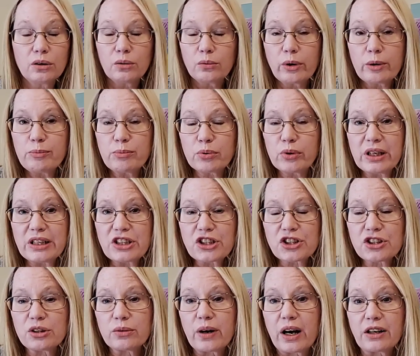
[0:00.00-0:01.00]
We
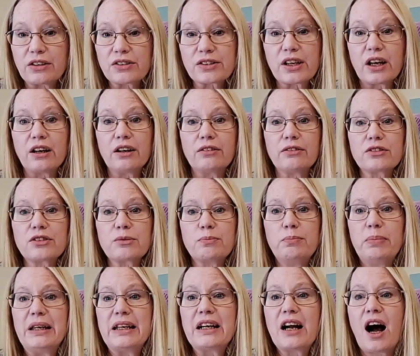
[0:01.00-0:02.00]
preach to ourselves,
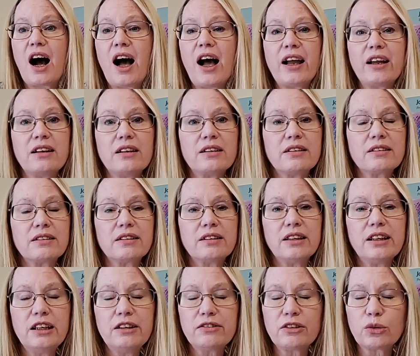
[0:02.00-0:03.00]
be kind
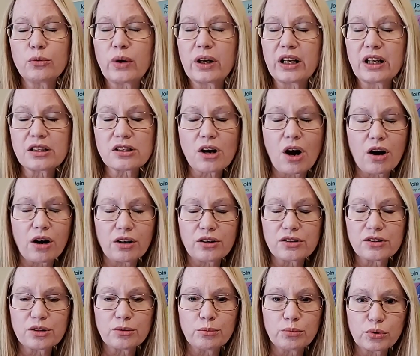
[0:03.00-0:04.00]
even when it's hard
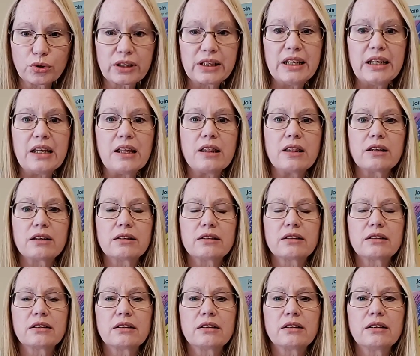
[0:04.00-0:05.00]
to breathe.
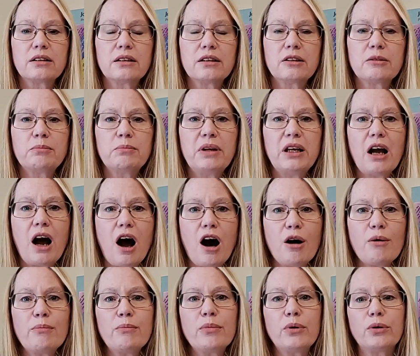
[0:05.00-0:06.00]
Be
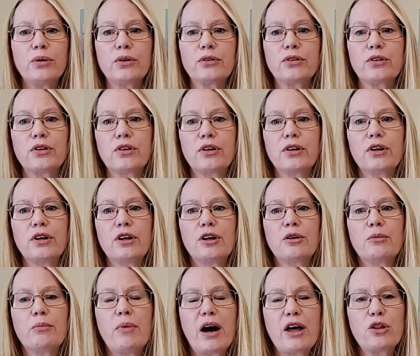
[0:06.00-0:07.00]
humbled
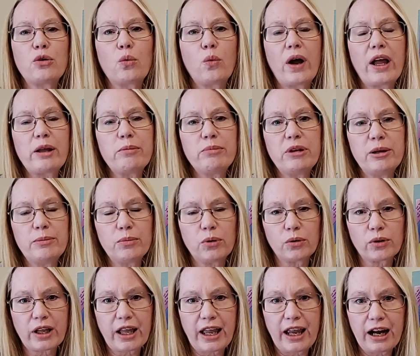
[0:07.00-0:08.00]
by the way
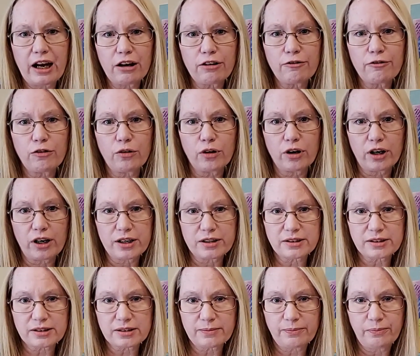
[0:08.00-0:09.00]
people care for
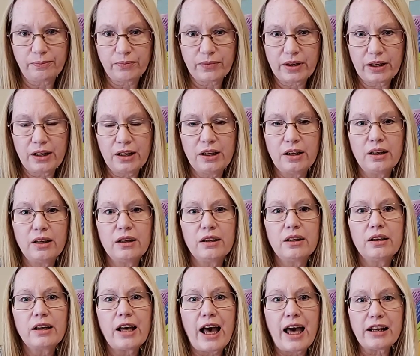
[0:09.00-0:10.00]
us
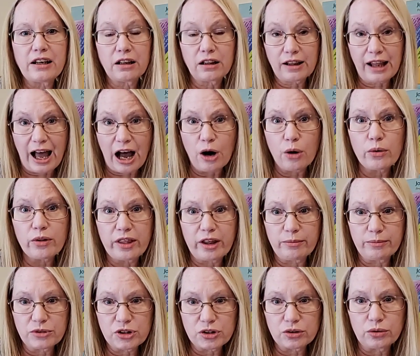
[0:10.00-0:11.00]
and allow
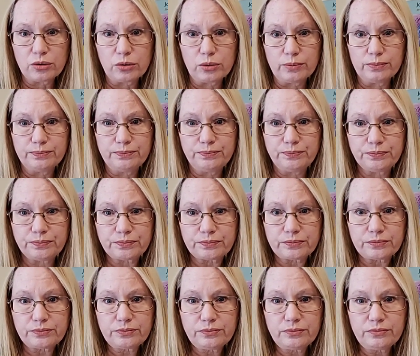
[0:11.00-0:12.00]
them to.
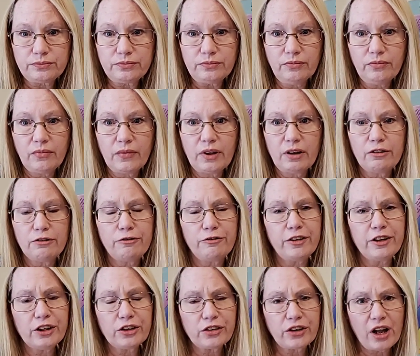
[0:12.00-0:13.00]

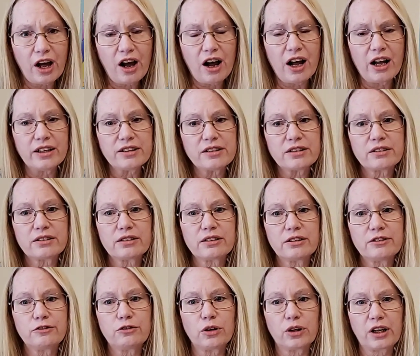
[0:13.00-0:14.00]
Fear not,
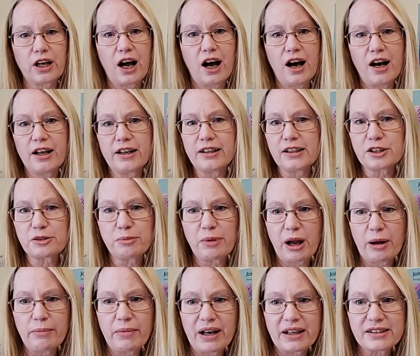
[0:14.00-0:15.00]
for God is
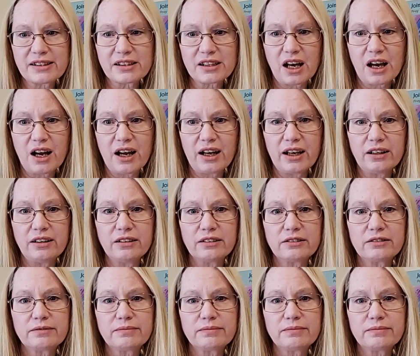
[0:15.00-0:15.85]
by my side.